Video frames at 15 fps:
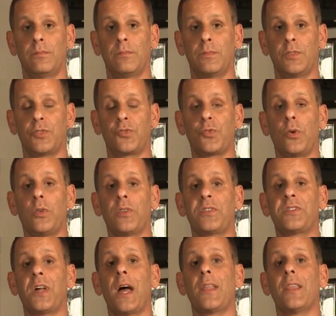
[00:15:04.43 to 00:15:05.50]
to stroll the
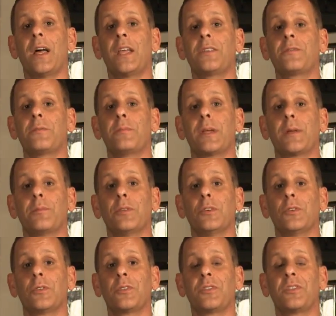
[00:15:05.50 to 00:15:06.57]
sidelines for Big
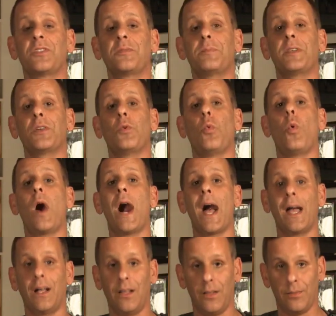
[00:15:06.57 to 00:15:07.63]
Blue because it's been a
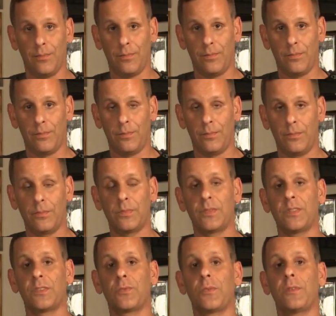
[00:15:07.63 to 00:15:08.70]
while
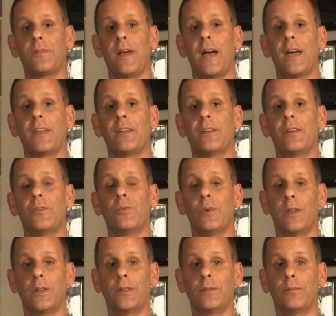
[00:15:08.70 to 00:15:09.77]
since we've had a
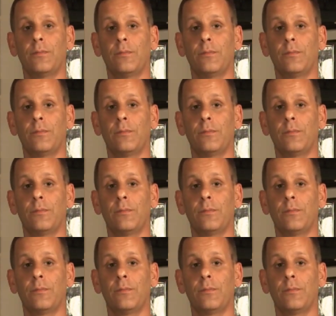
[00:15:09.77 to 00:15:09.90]
winner.